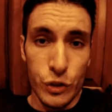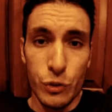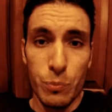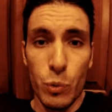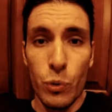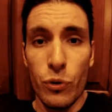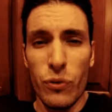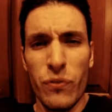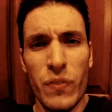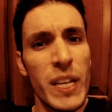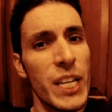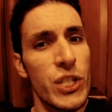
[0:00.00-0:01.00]
smoother
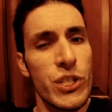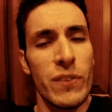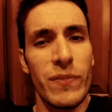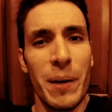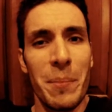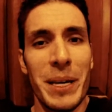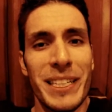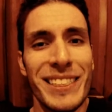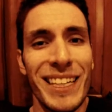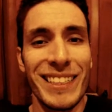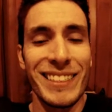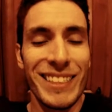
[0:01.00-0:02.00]
finish, if that makes
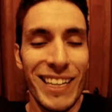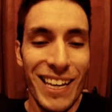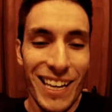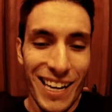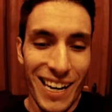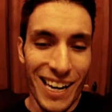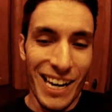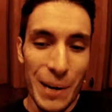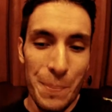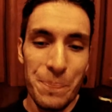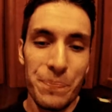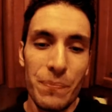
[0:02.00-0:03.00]
sense.
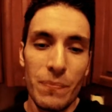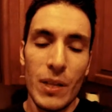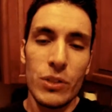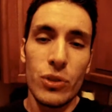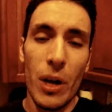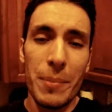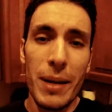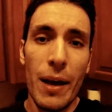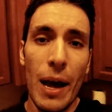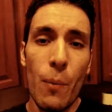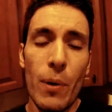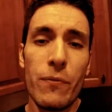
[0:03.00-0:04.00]
So
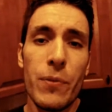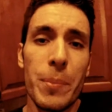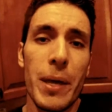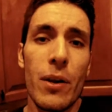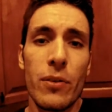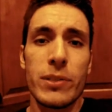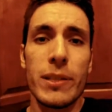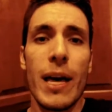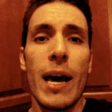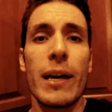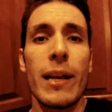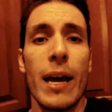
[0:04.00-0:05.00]
I went from there to
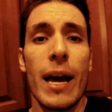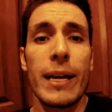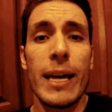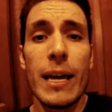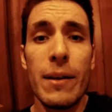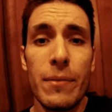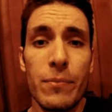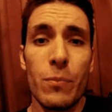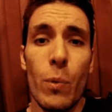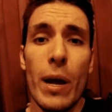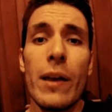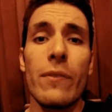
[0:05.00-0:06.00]
that, and I gained
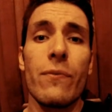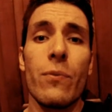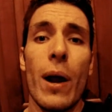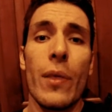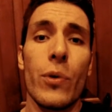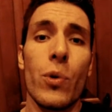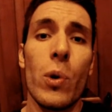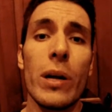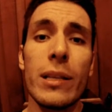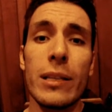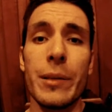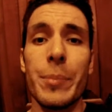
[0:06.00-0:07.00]
weight rather
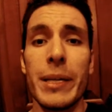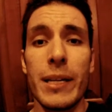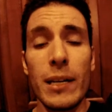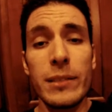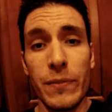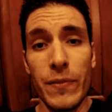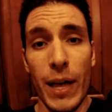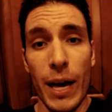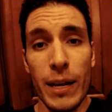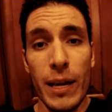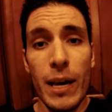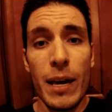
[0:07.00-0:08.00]
quickly because of
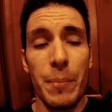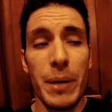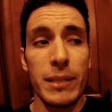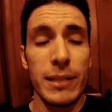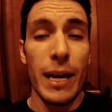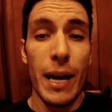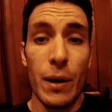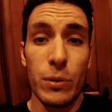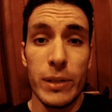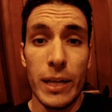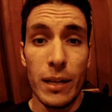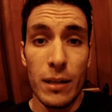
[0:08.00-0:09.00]
that, because I was
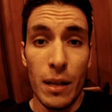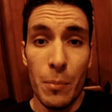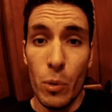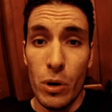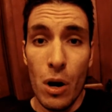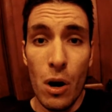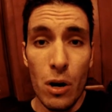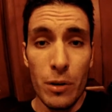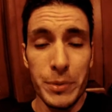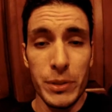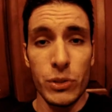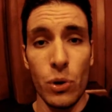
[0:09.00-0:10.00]
taking a lot more
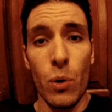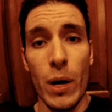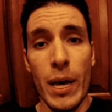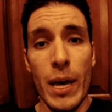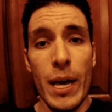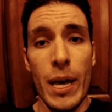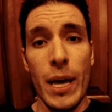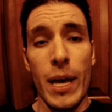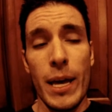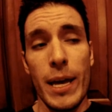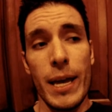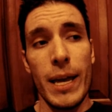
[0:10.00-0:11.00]
carbs. And so
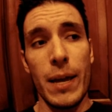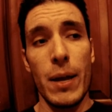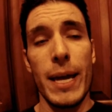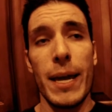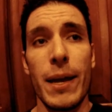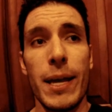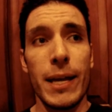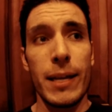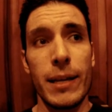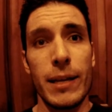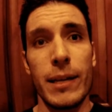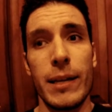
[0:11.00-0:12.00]

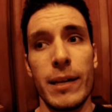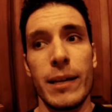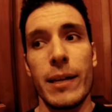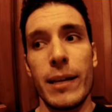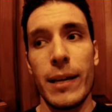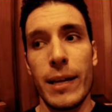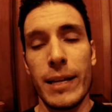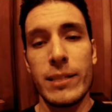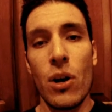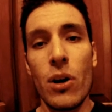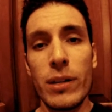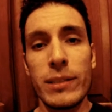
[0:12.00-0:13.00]
it's
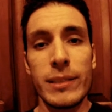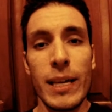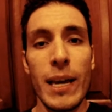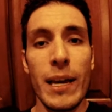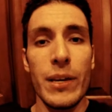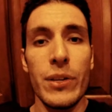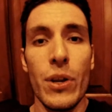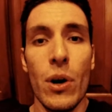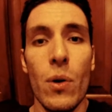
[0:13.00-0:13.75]
hard to say,